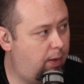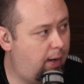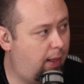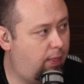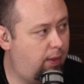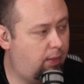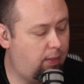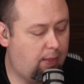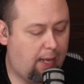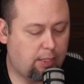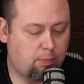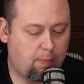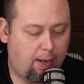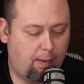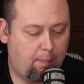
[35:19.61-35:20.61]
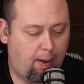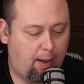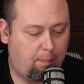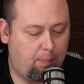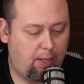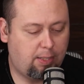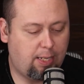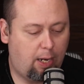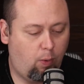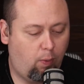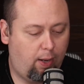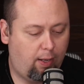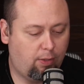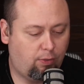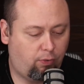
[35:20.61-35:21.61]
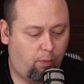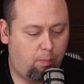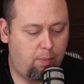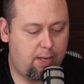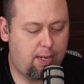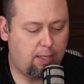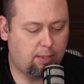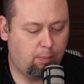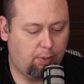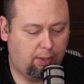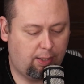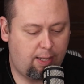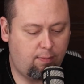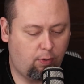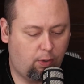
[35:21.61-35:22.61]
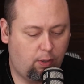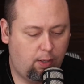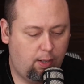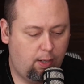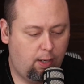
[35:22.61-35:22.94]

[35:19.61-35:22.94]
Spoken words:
And I think that that's my big takeaway is for me as a believer,